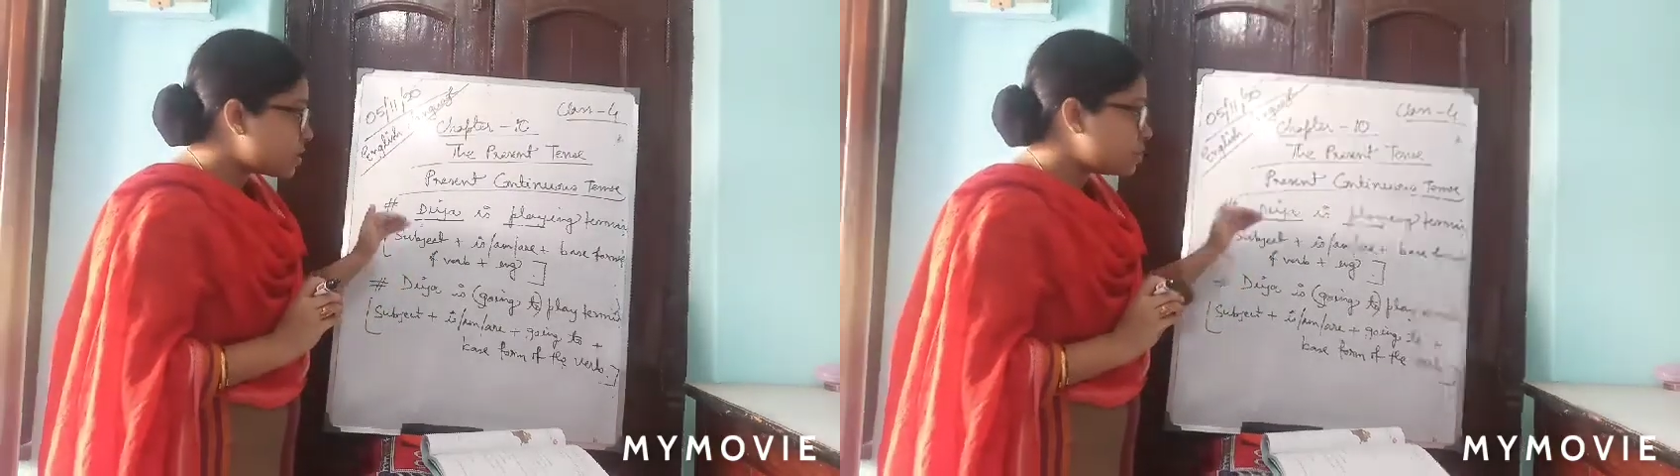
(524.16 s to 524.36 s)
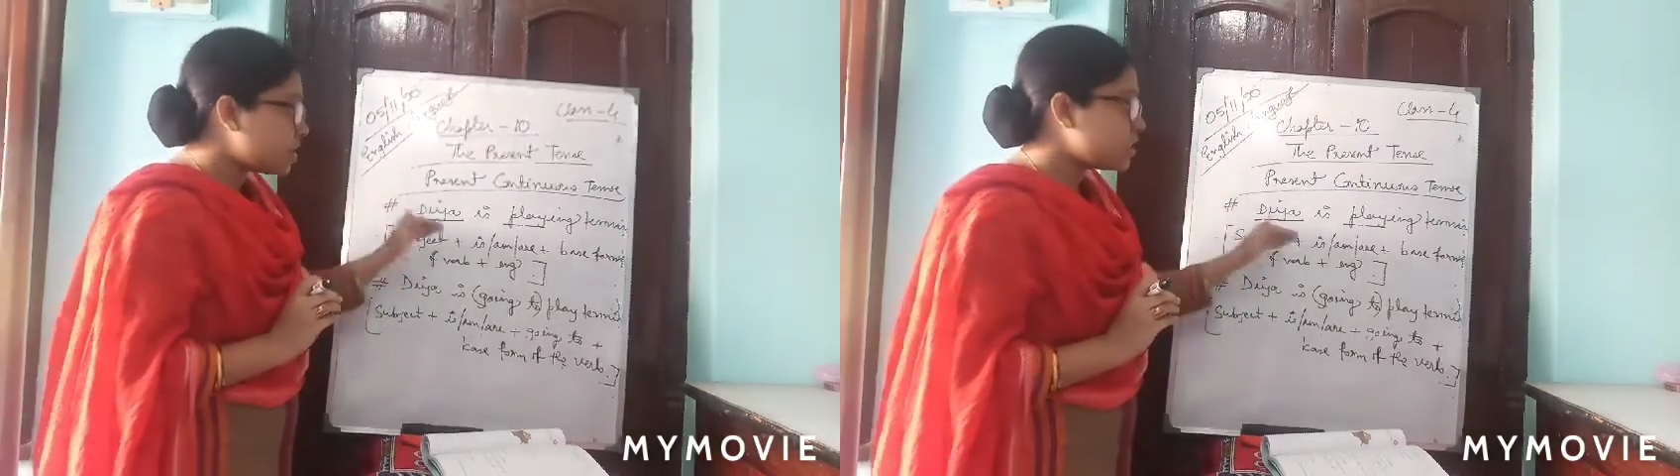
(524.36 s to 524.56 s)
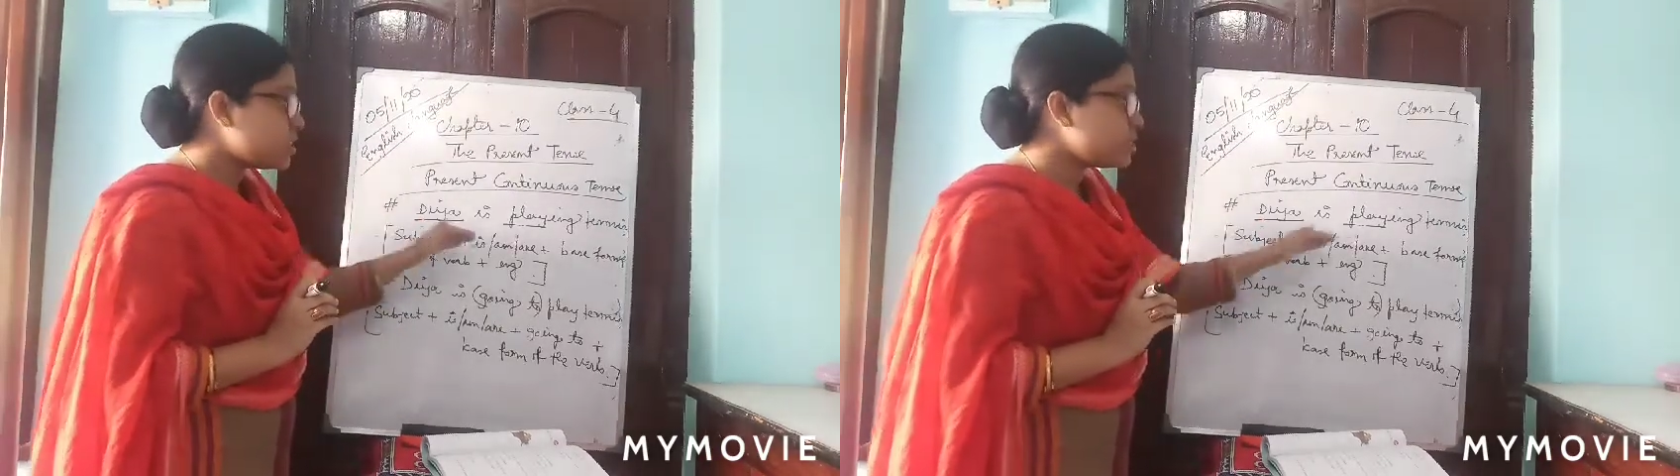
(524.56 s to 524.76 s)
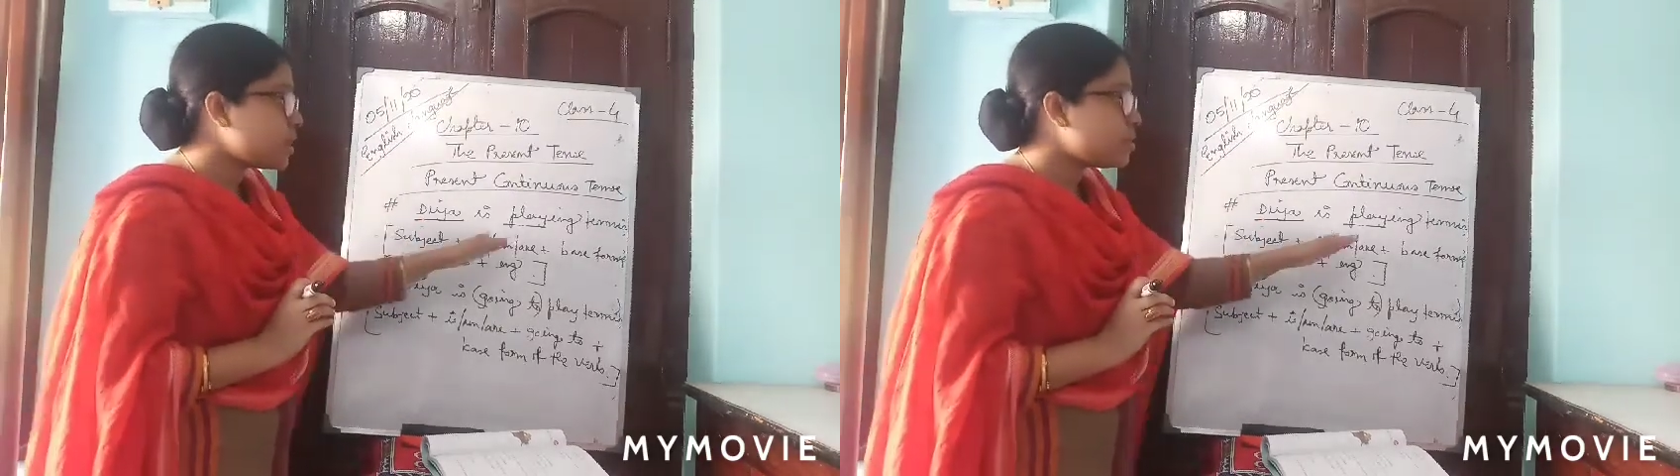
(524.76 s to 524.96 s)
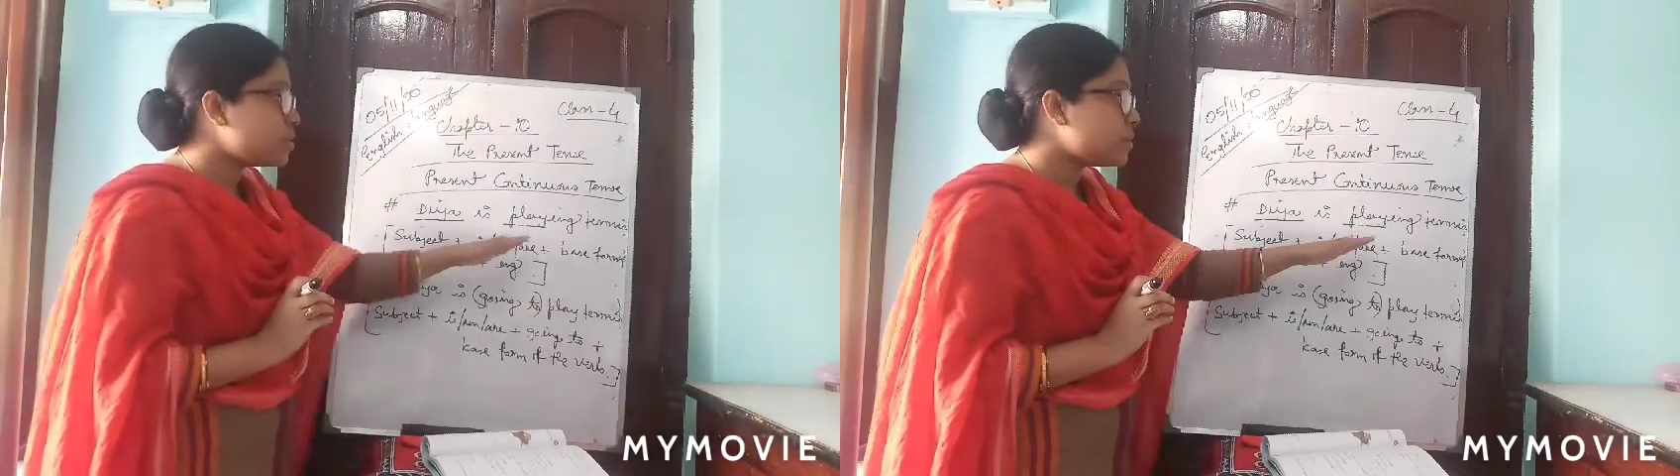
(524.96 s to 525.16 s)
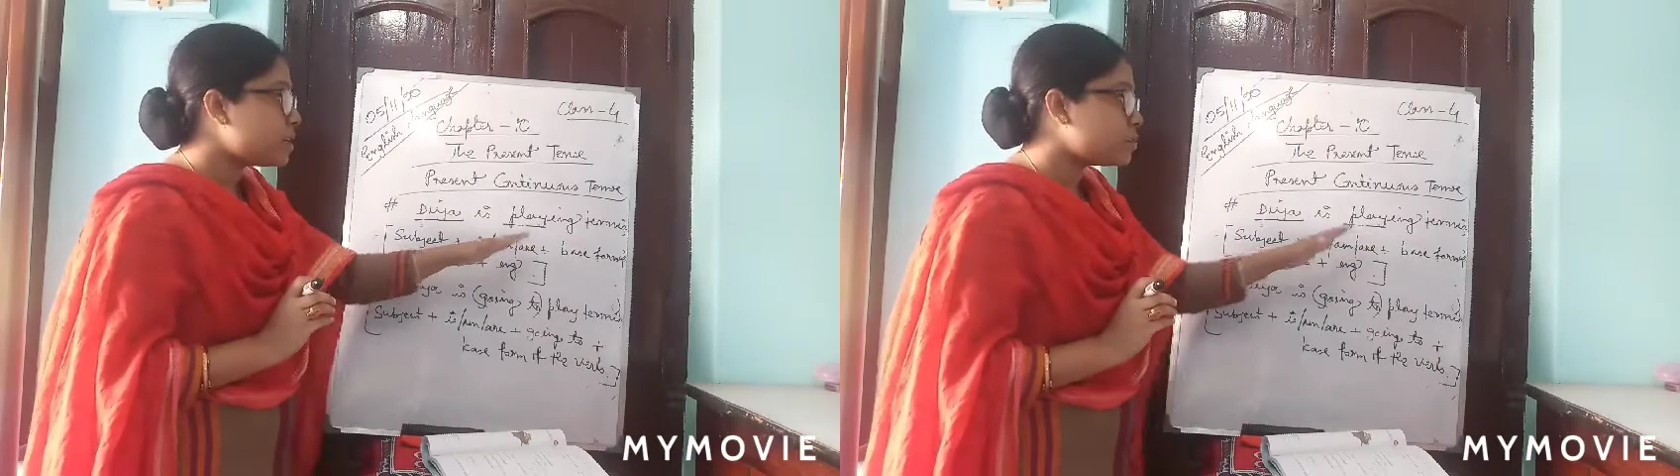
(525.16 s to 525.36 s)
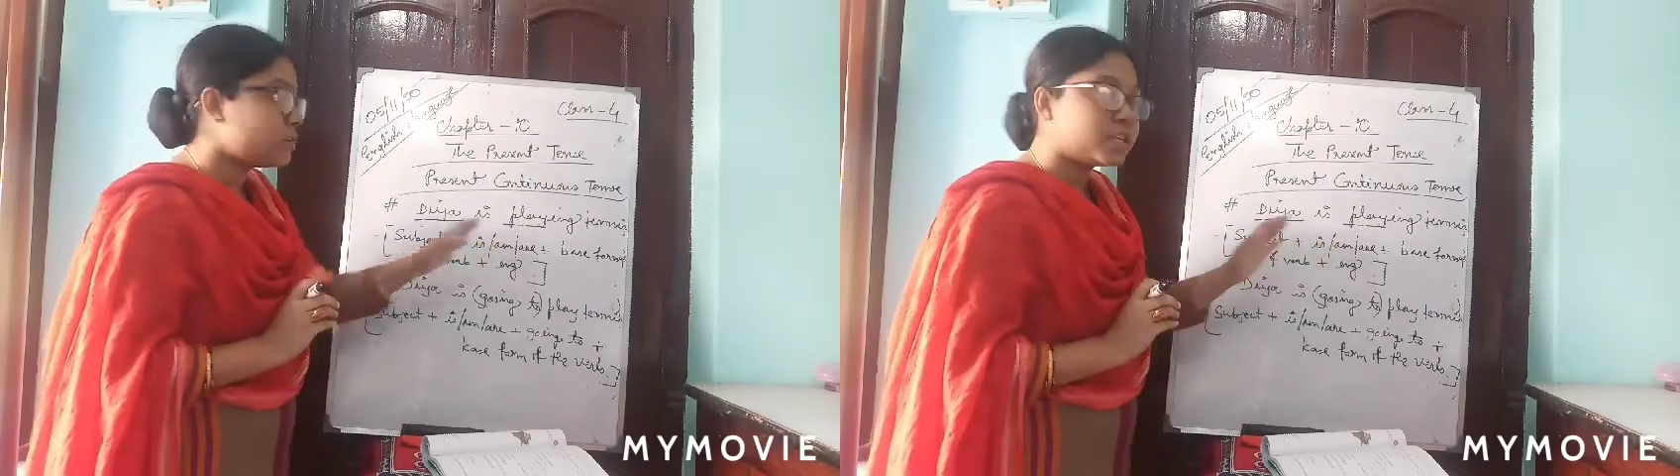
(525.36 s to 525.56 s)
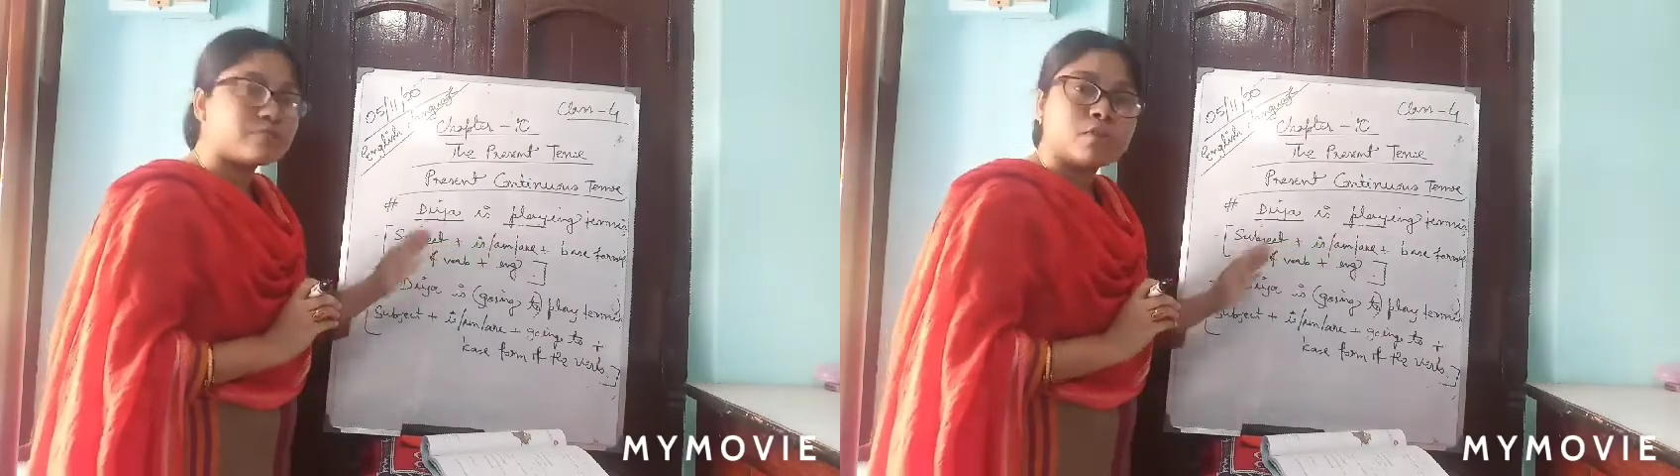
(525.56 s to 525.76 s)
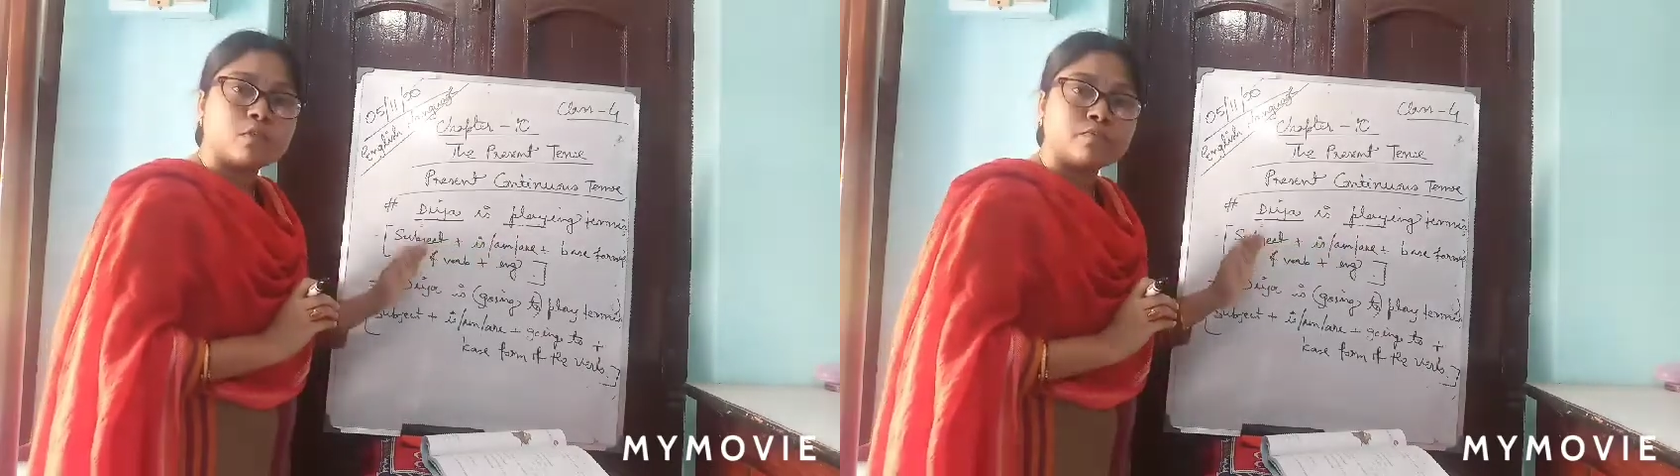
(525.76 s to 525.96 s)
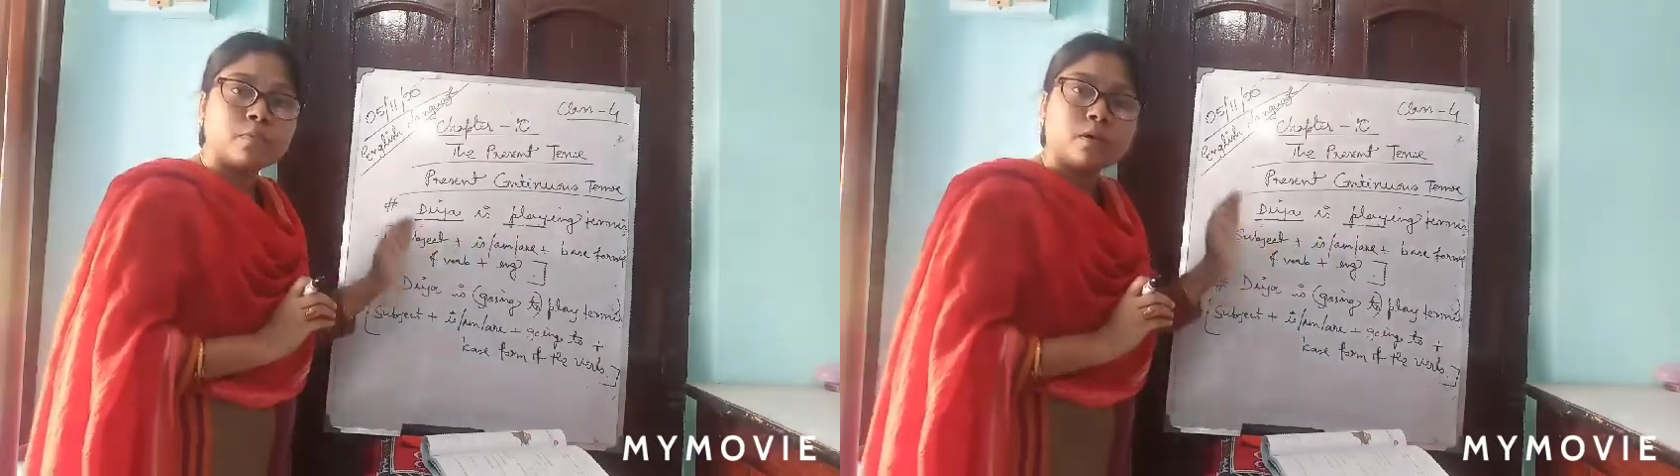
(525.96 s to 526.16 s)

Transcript: subject is, am, are plus base form.